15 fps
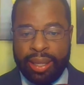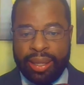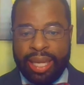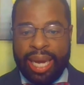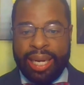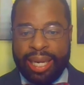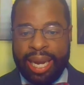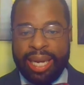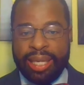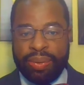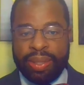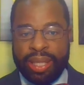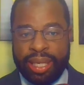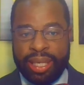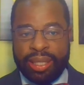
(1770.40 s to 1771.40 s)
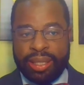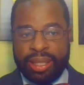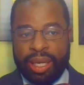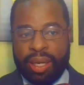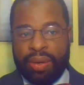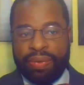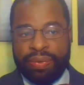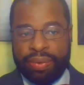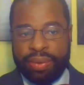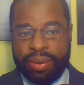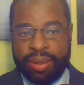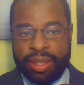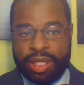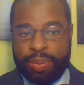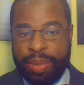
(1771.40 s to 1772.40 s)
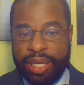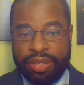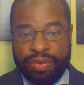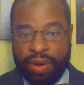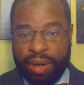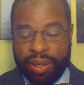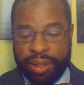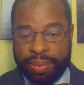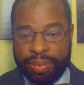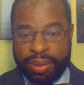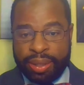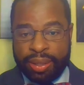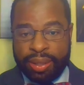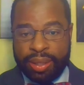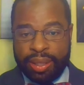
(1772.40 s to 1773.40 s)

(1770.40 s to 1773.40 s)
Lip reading: That case within itself speaks volumes.